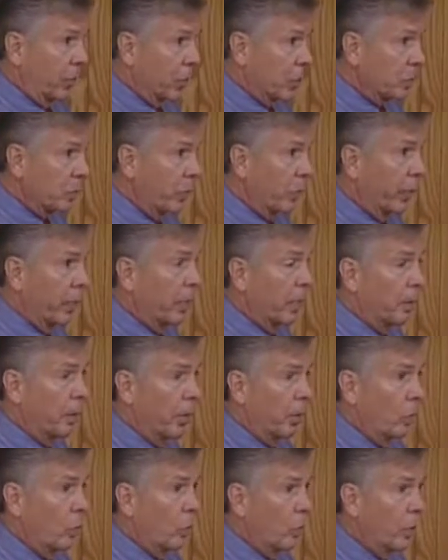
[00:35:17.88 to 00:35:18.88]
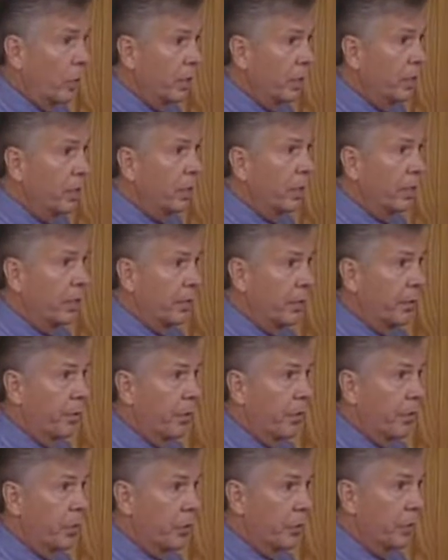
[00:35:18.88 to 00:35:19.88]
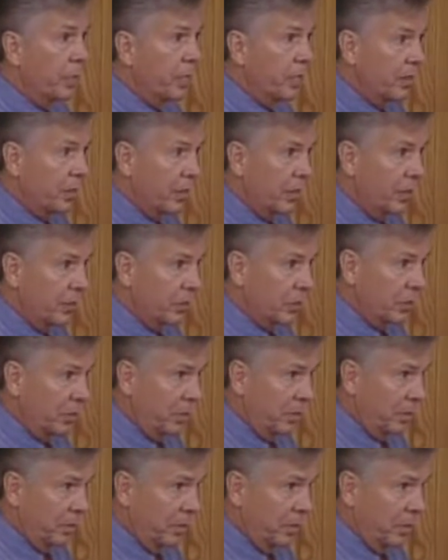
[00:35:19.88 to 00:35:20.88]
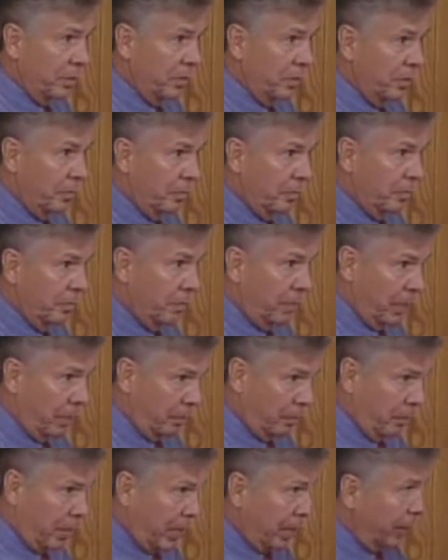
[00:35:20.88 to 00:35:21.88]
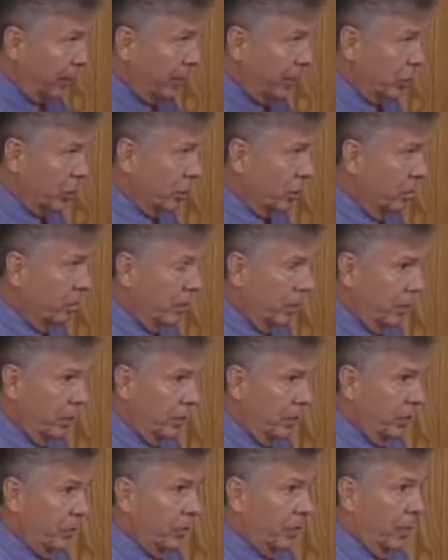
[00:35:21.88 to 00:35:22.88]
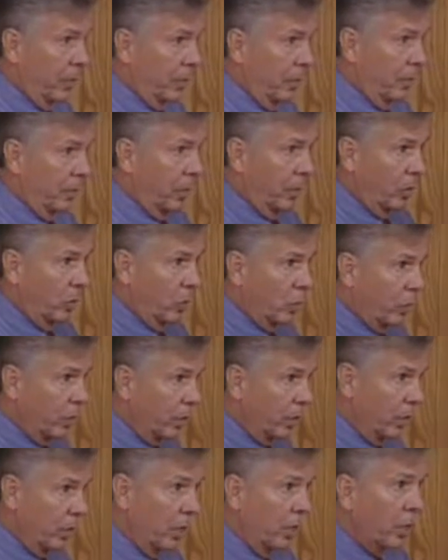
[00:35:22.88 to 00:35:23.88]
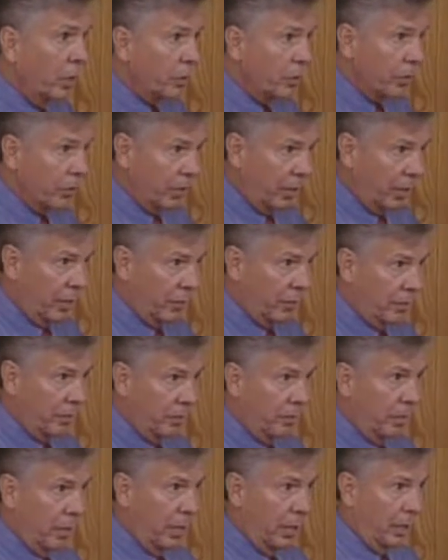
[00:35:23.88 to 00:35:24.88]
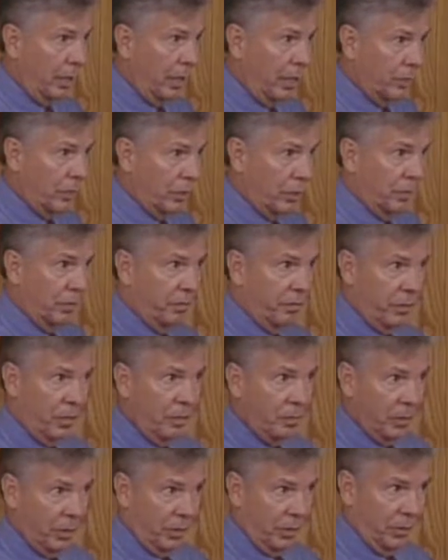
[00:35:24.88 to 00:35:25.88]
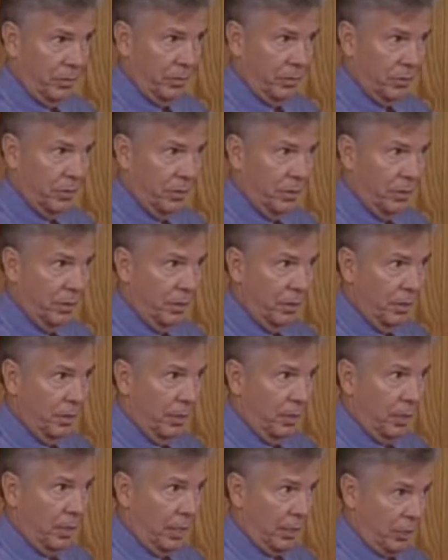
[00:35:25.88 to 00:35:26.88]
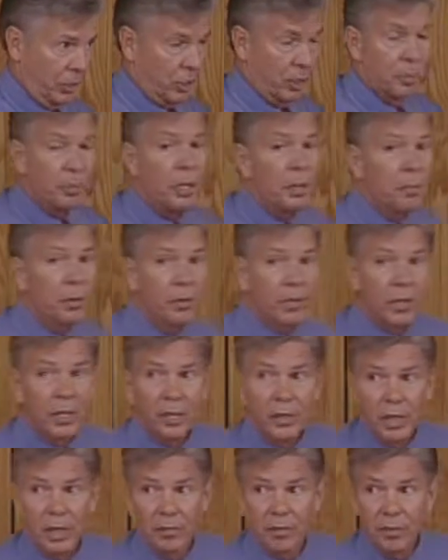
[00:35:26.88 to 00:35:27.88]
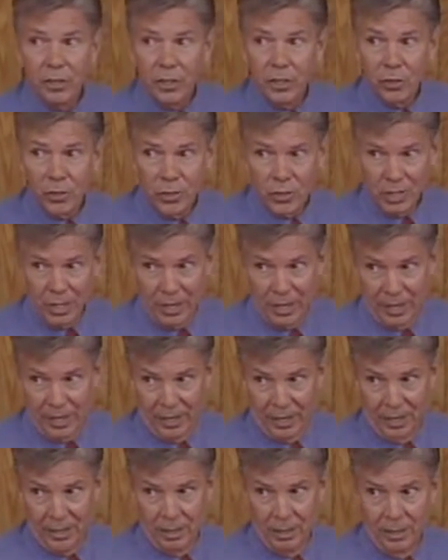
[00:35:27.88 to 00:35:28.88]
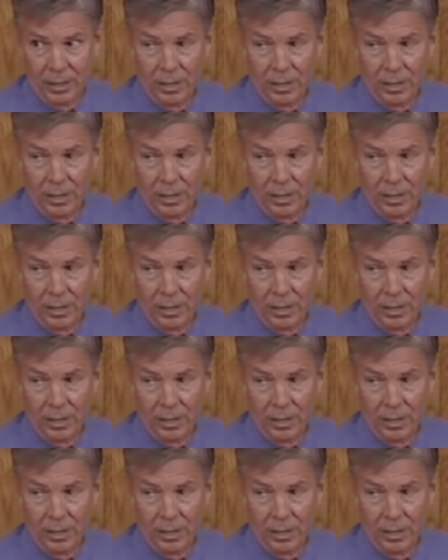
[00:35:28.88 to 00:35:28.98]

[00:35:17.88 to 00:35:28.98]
point, about 1 in 30,000 biological males and about 1 in 100,000 biological females, and some people think that figure is high,